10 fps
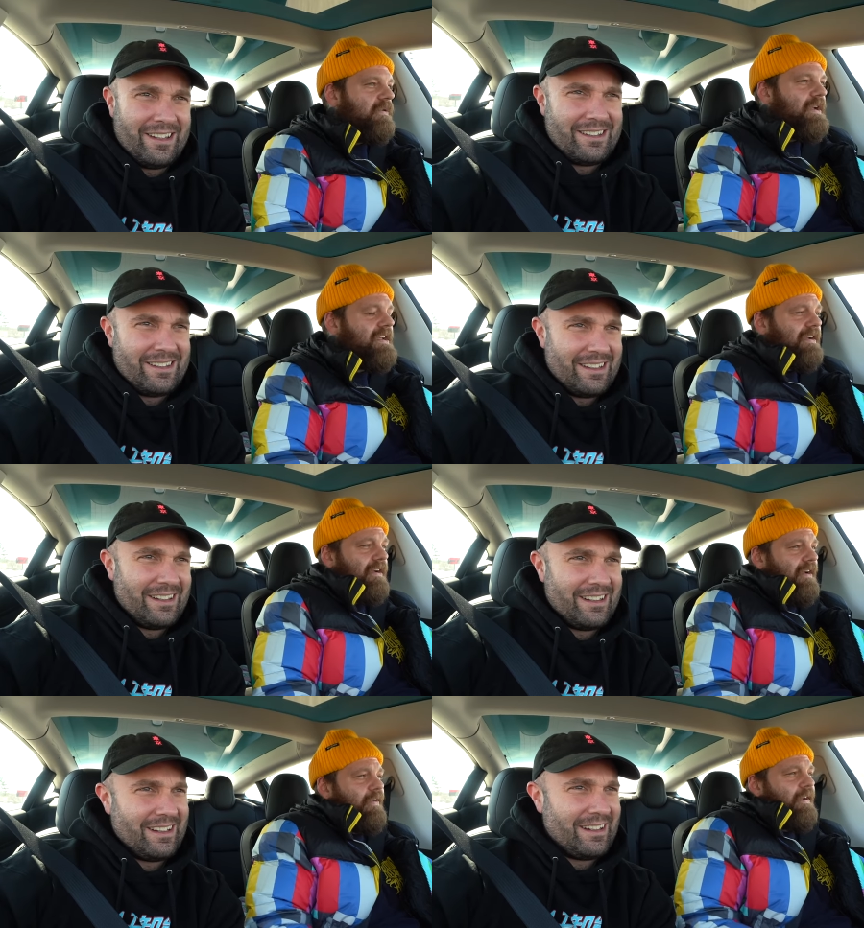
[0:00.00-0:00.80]
Speaker 1: is. We
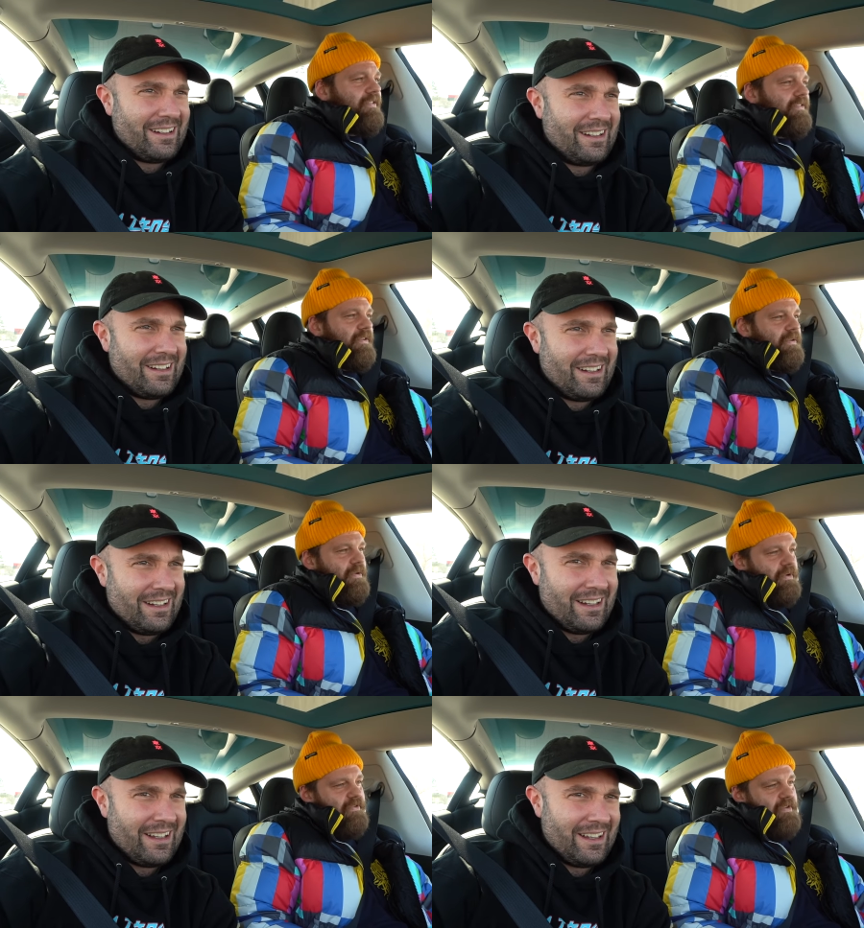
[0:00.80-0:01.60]
can go, I just don't
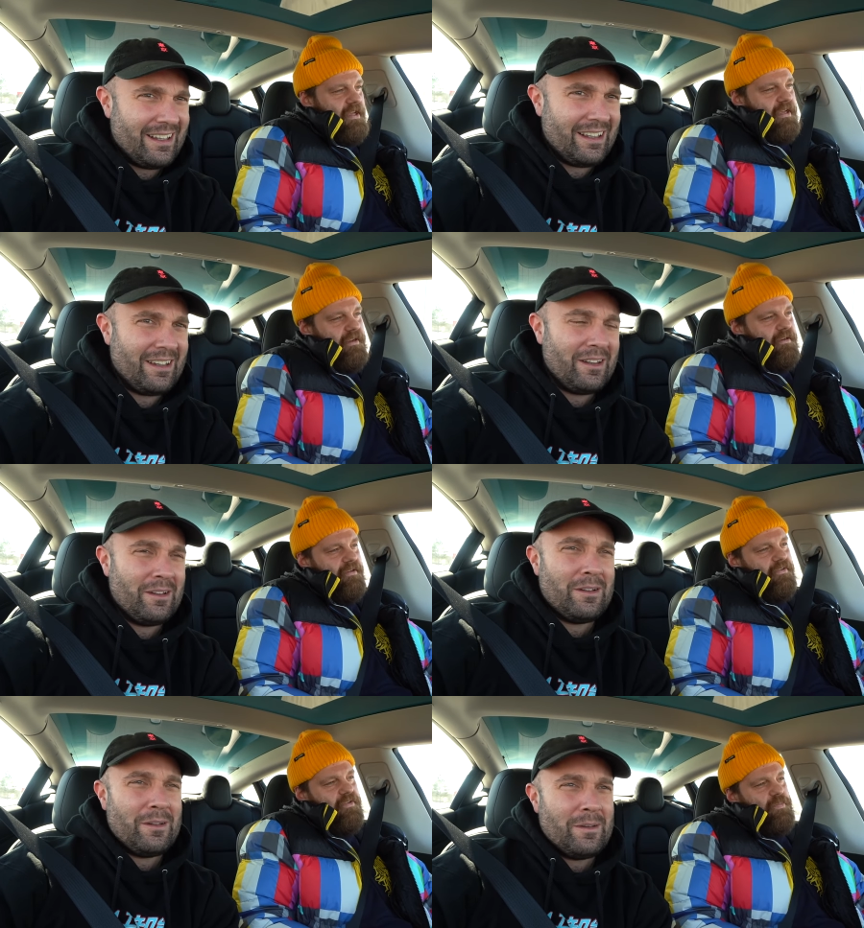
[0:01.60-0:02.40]
know which day,
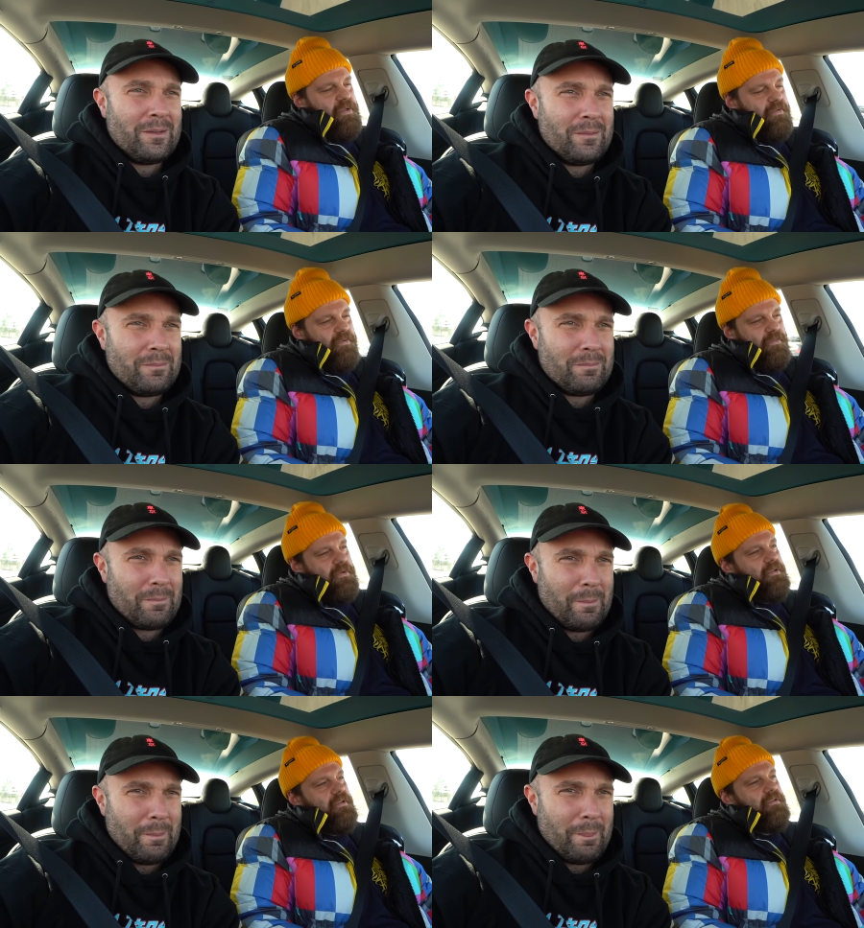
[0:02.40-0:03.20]
and it just depends
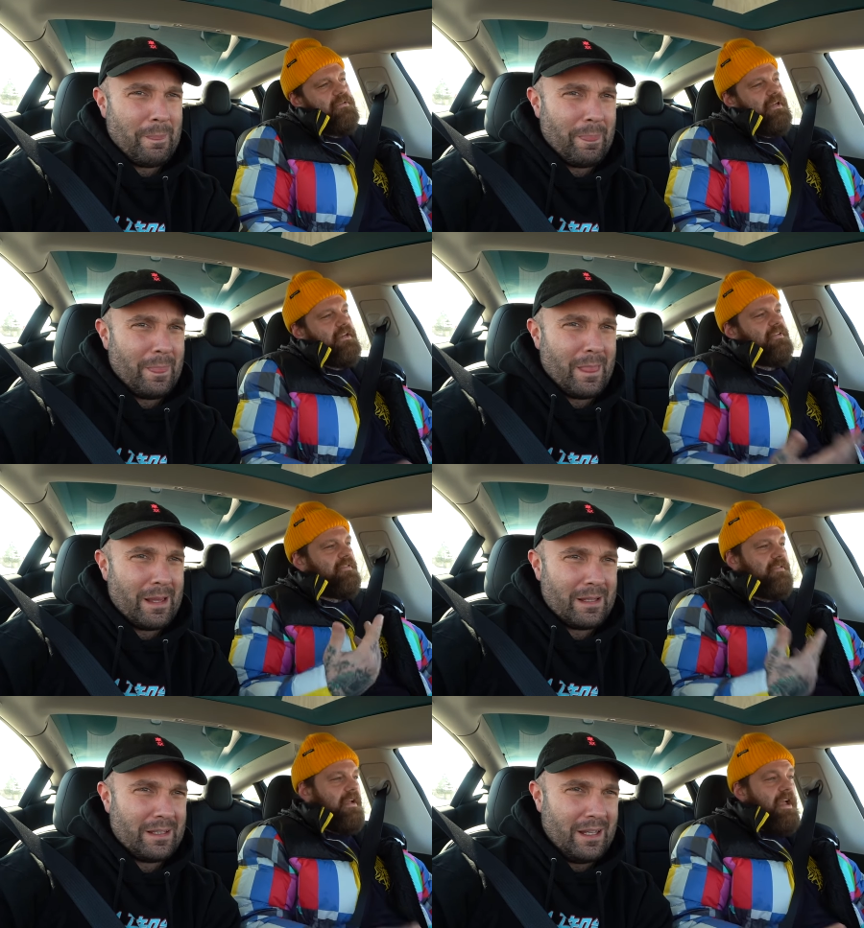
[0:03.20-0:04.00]
on what it, I
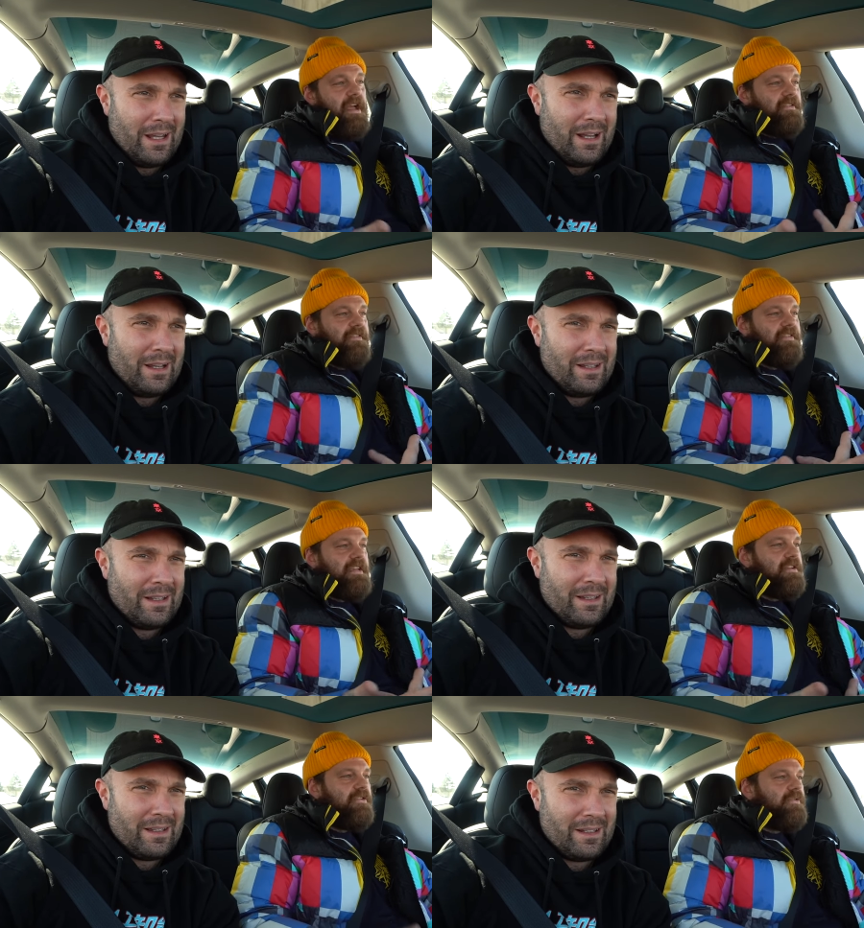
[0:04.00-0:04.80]
just, yeah. I hadn't
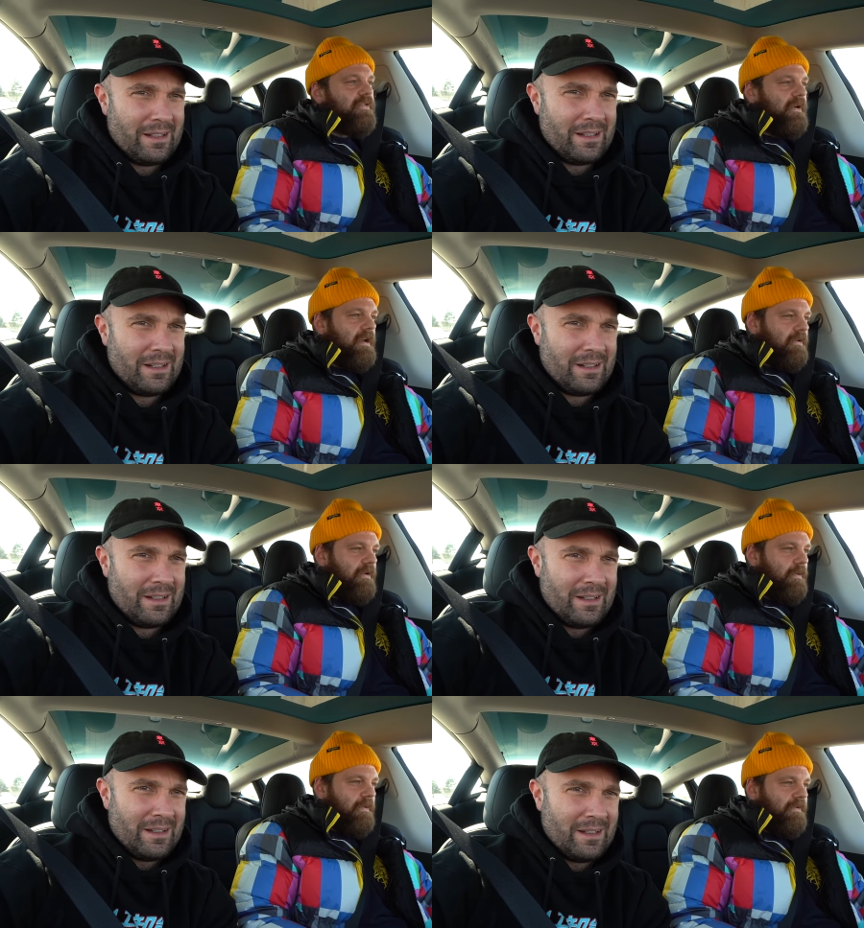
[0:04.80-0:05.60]
seen you, so I
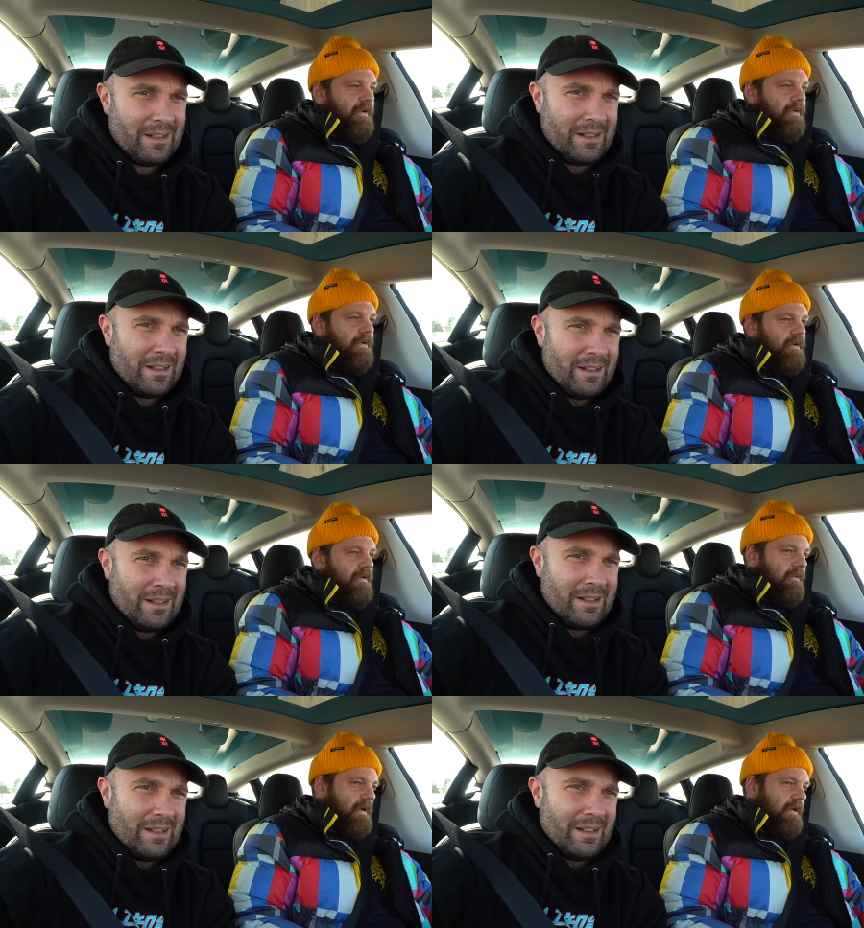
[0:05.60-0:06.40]
don't know what was going
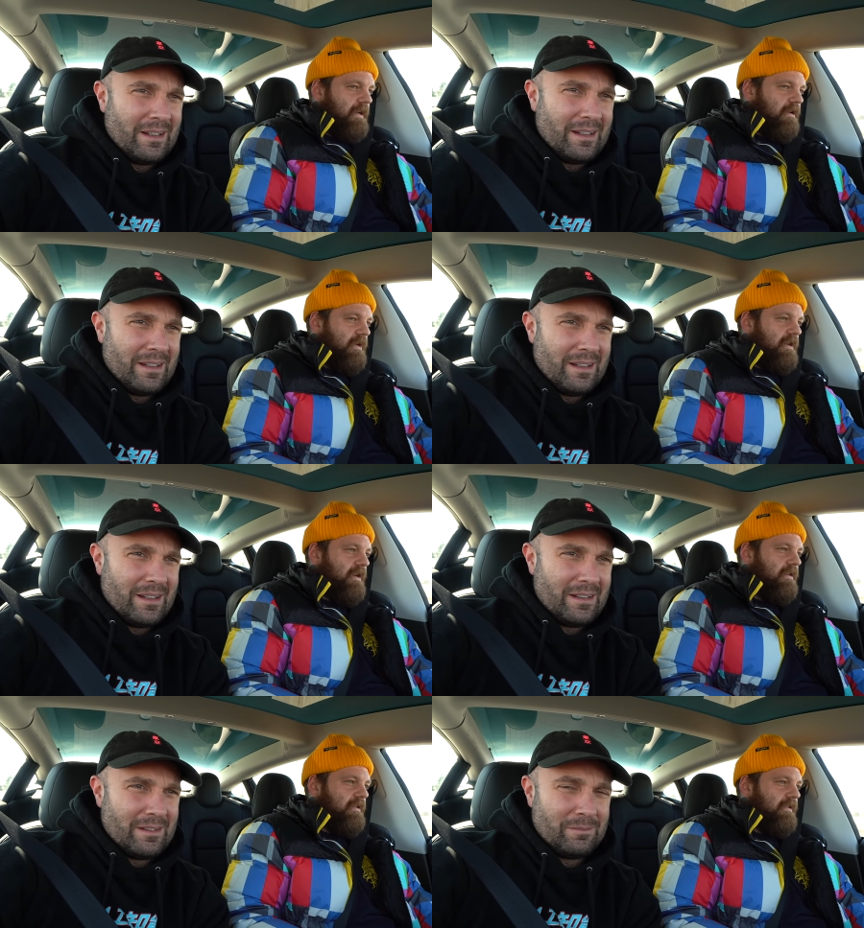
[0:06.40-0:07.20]
on or what needed to be
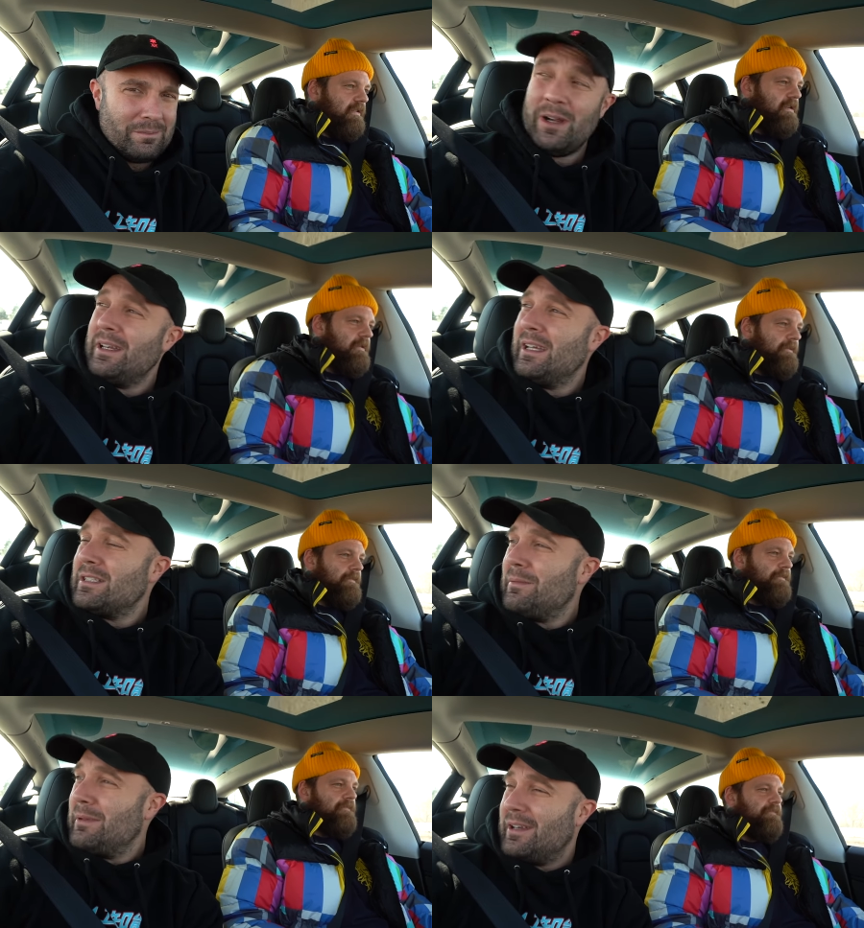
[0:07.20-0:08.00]
done. Or what
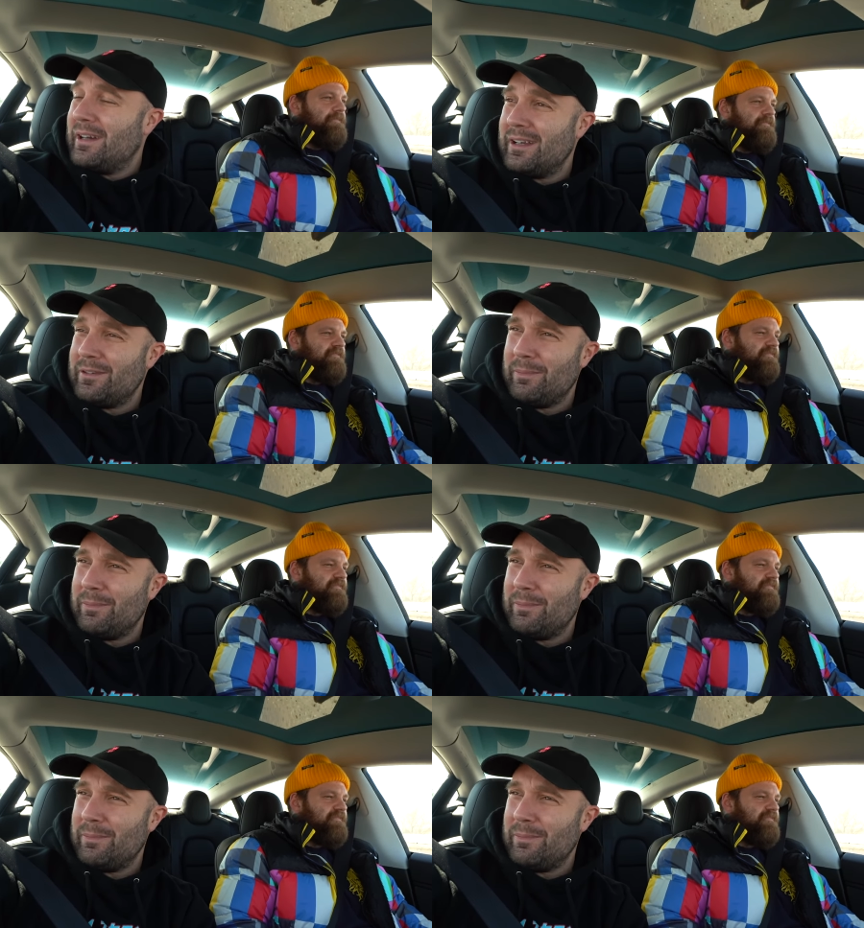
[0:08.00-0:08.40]
needs to be done is